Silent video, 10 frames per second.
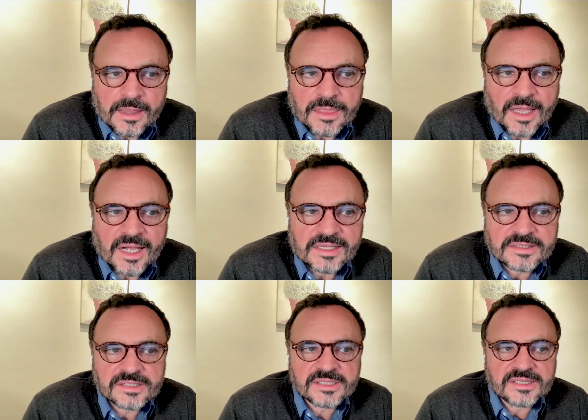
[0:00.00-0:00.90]

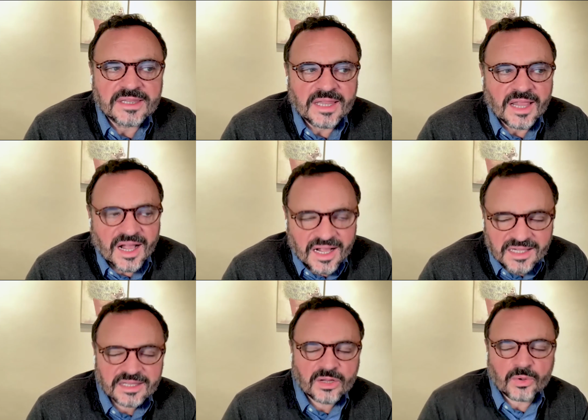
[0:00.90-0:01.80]
That's not
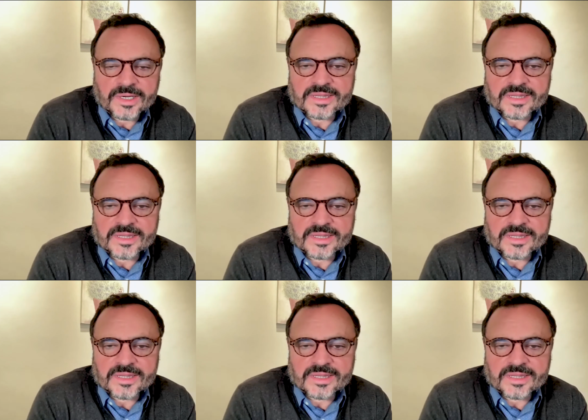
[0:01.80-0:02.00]
quite the